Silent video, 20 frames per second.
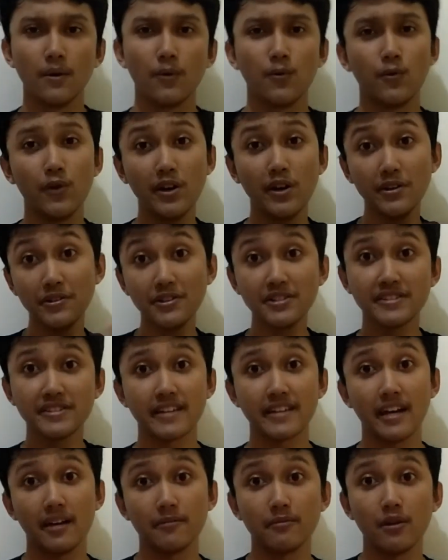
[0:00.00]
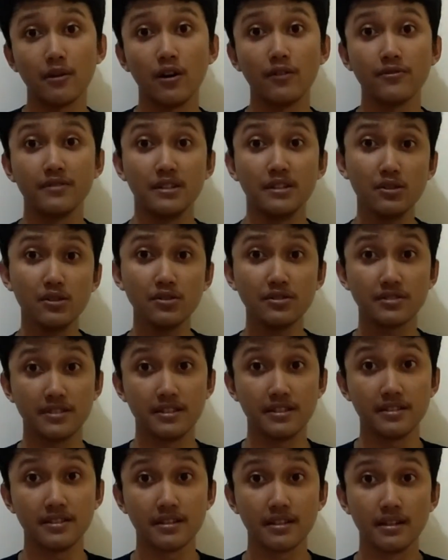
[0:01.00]
Various types of
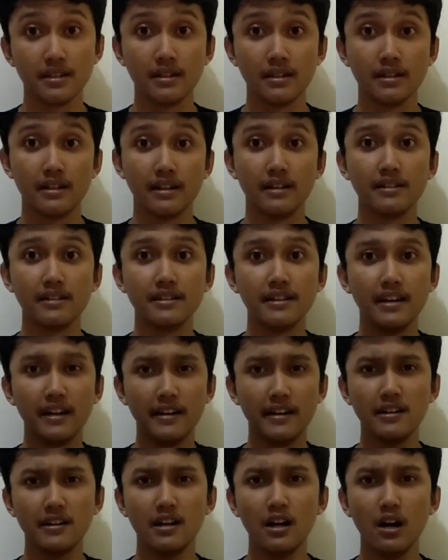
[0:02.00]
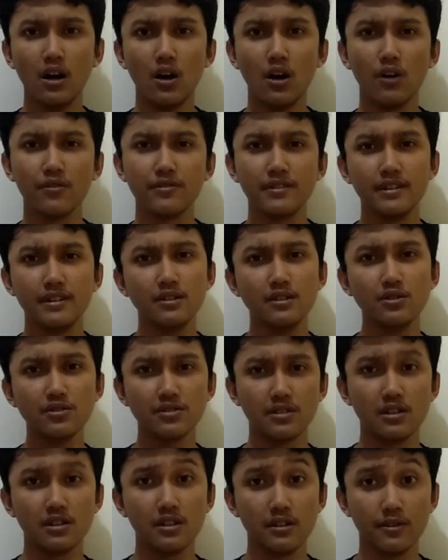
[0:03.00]
industries in the era of
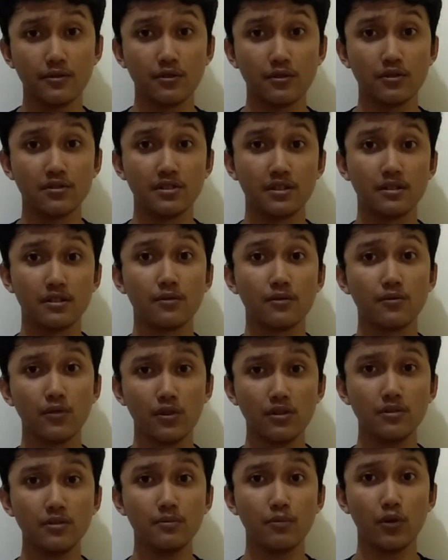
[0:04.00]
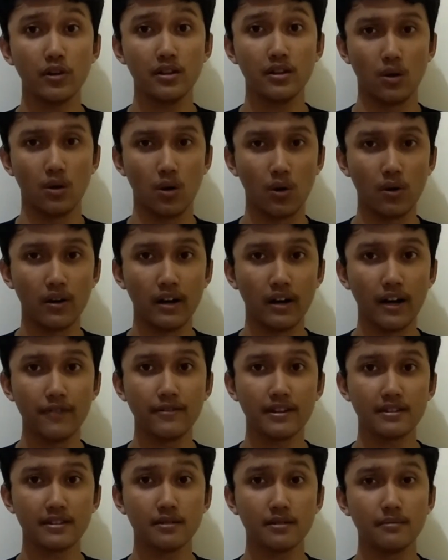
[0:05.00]
Industrial Revolution 4.0
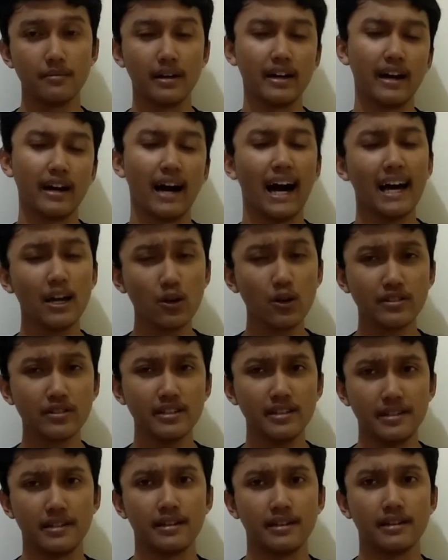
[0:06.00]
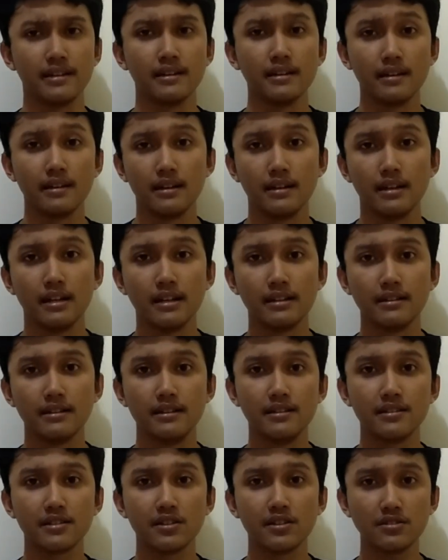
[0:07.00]
affected by IoT.
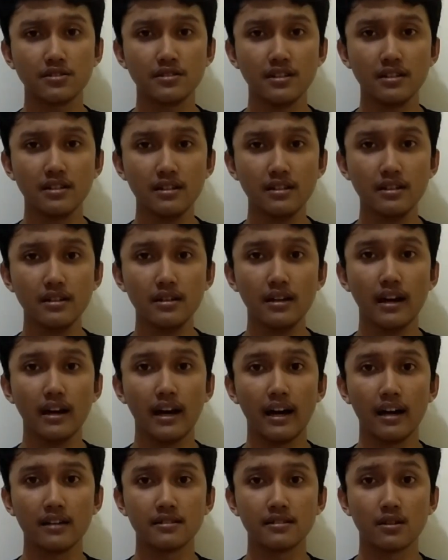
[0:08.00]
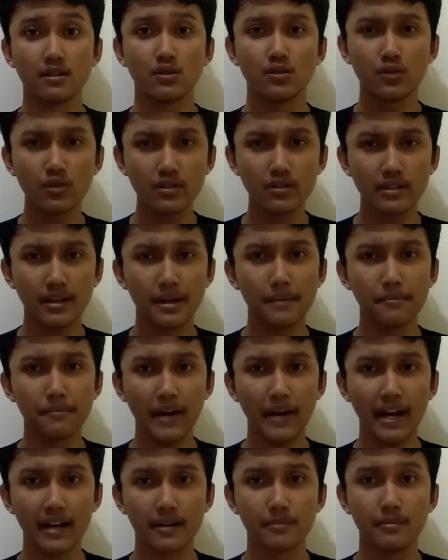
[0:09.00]
This certainly has a good
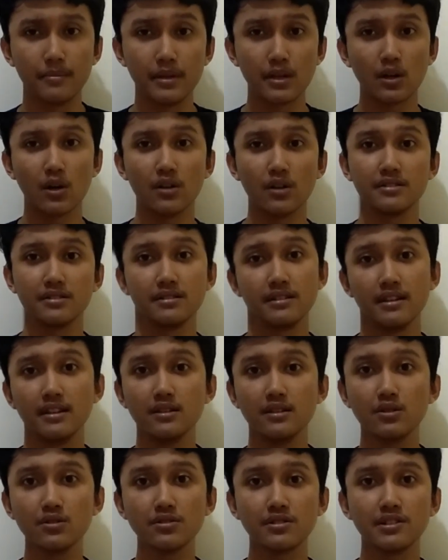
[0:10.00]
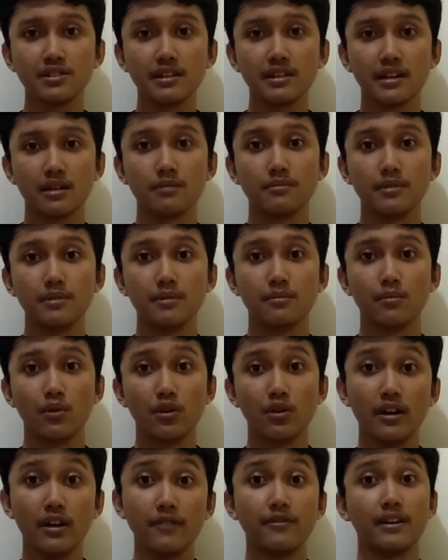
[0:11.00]
impact because the industry can be
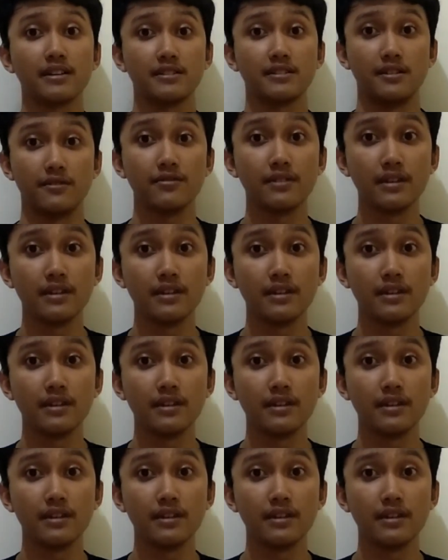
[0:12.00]
more effective